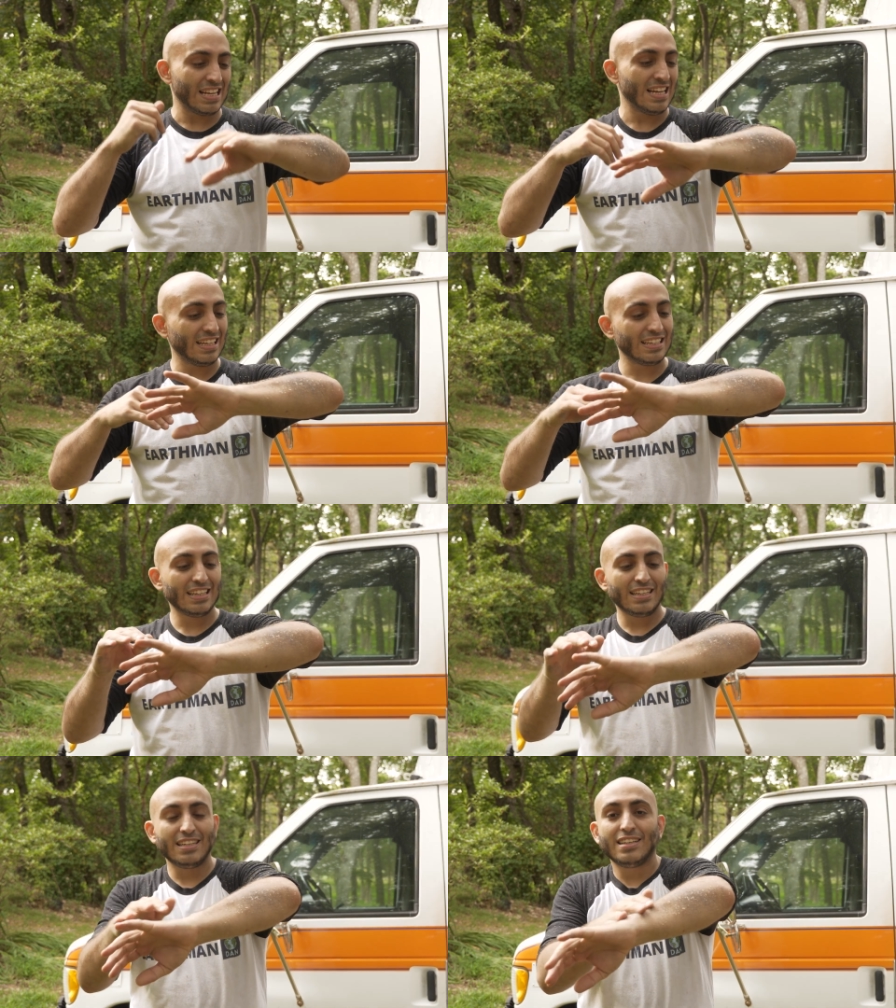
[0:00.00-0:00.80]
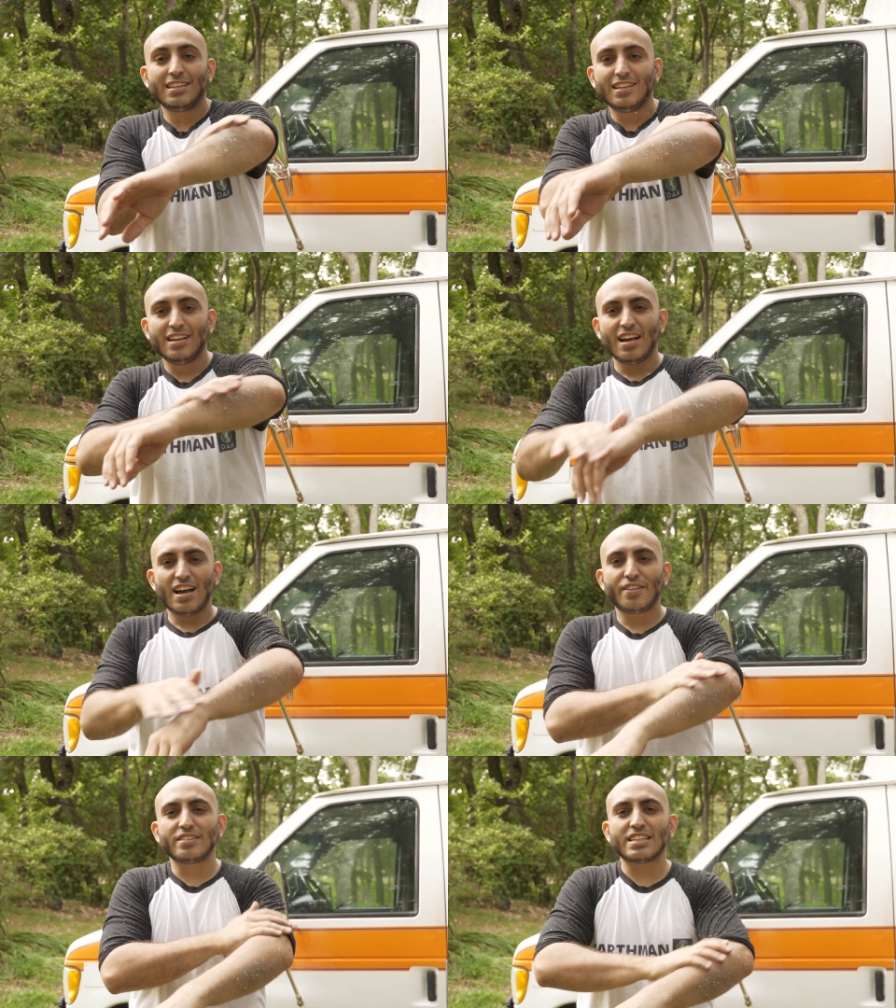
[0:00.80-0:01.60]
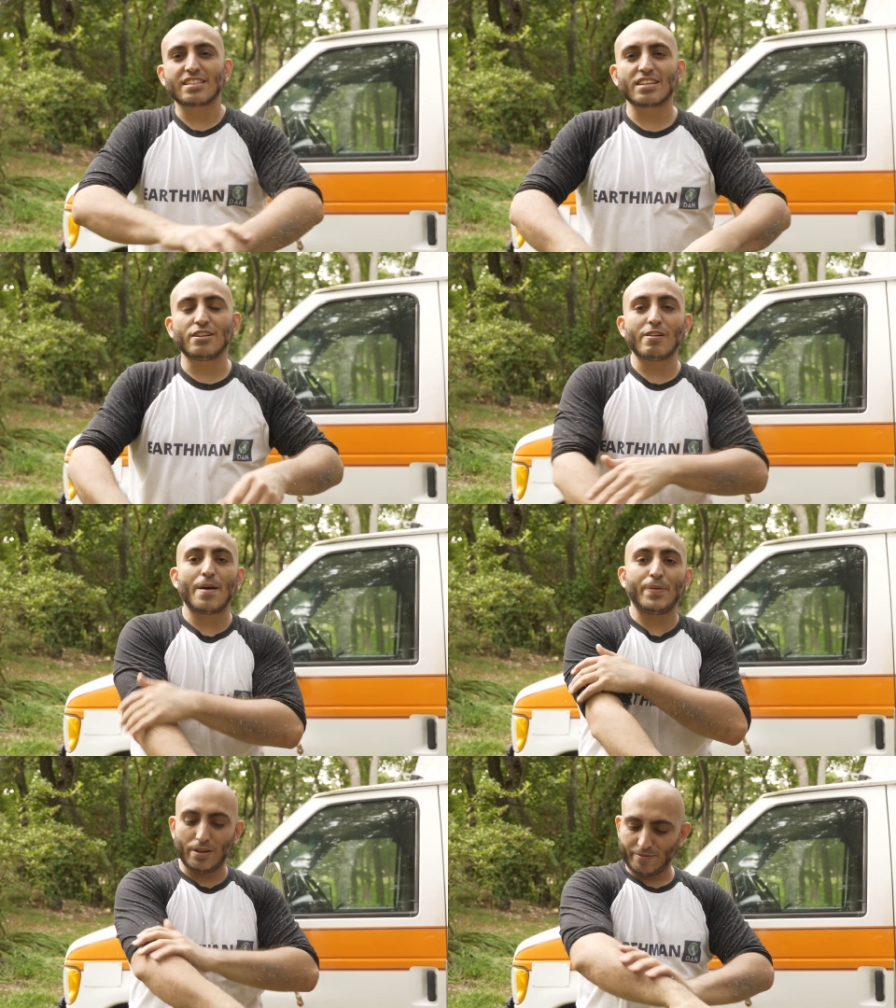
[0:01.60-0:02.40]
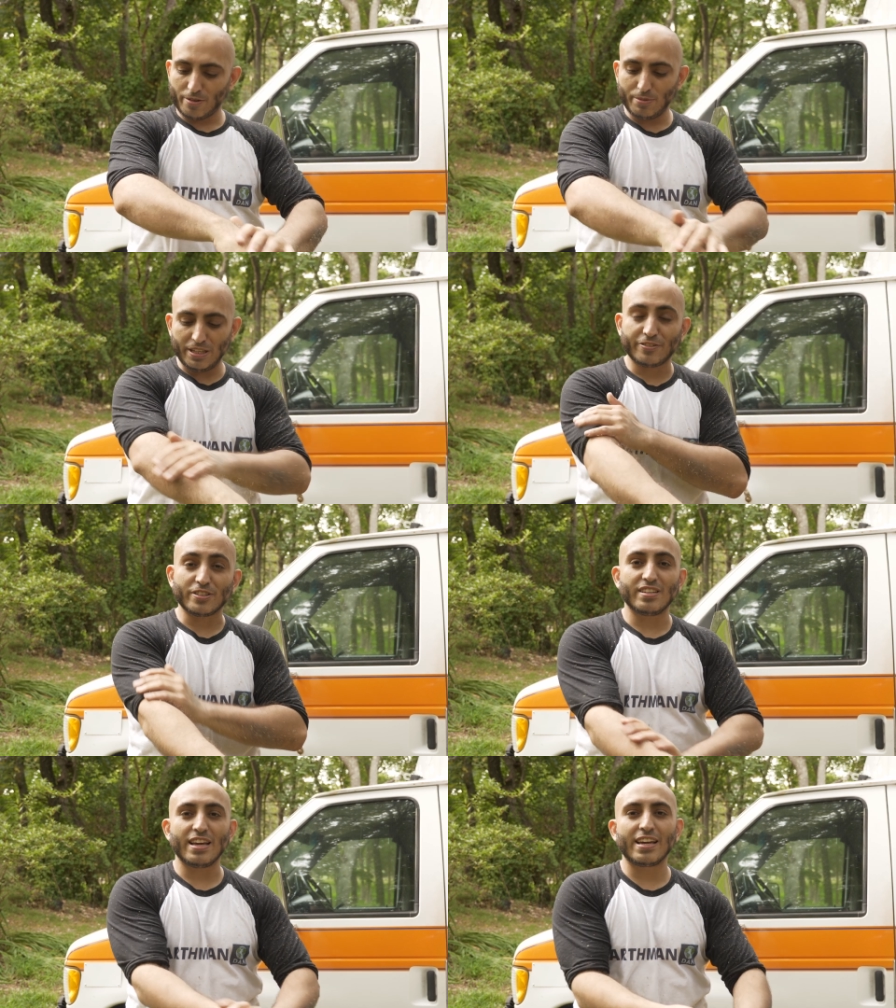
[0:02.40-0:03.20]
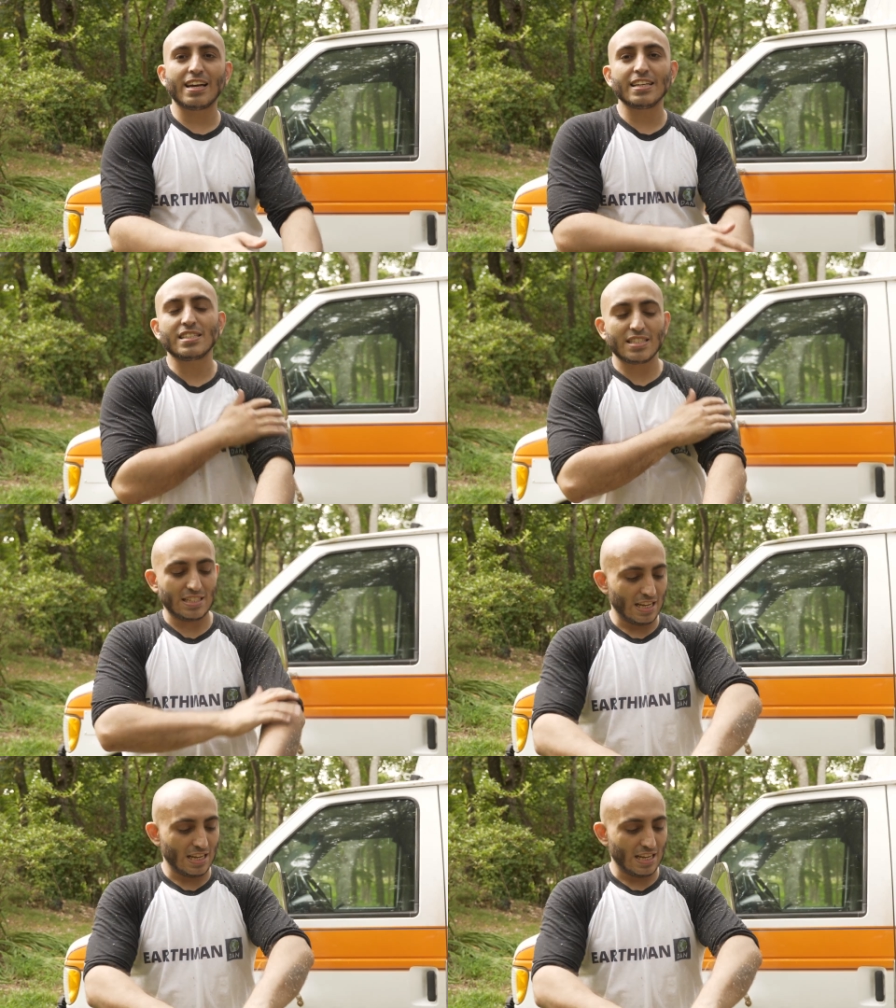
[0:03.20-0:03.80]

I think that's gonna wrap it up for me for today, guys.